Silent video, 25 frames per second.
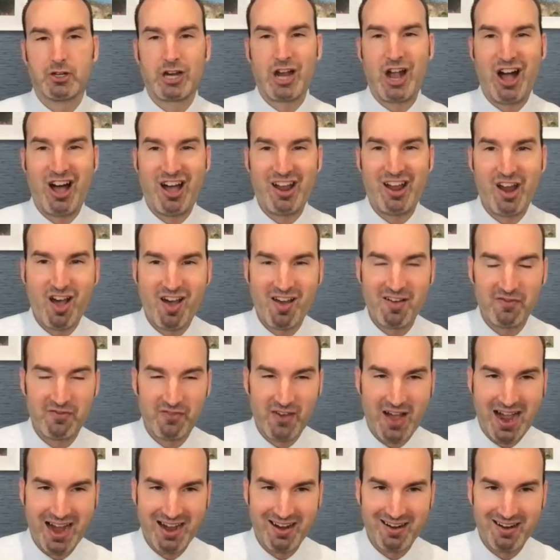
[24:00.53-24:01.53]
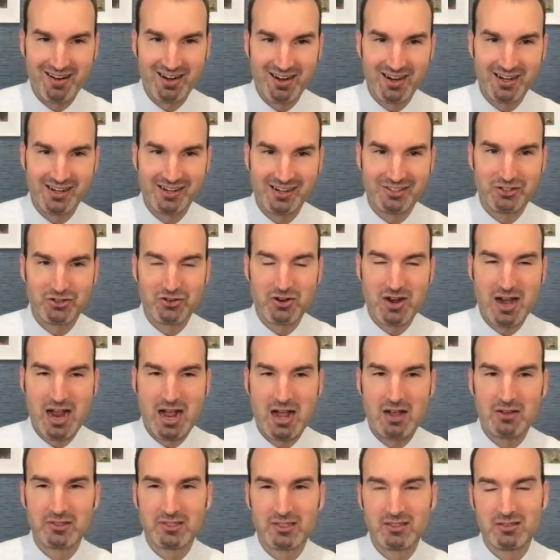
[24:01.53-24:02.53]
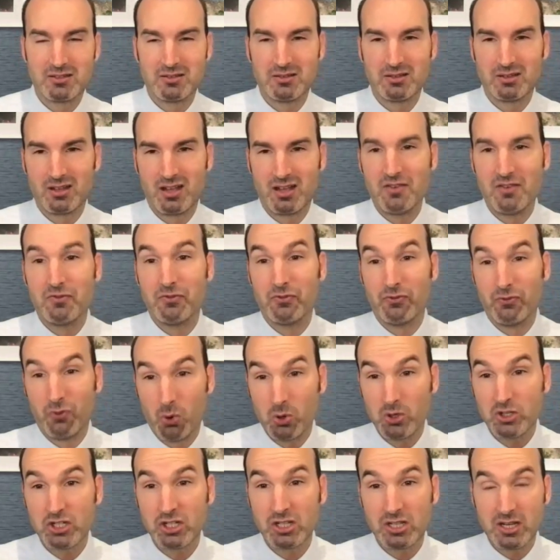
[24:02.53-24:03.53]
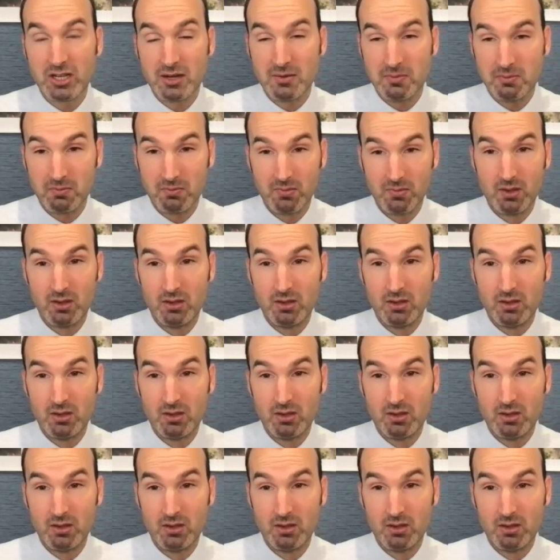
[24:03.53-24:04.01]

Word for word: caught on fire, it's your house's, unfortunately,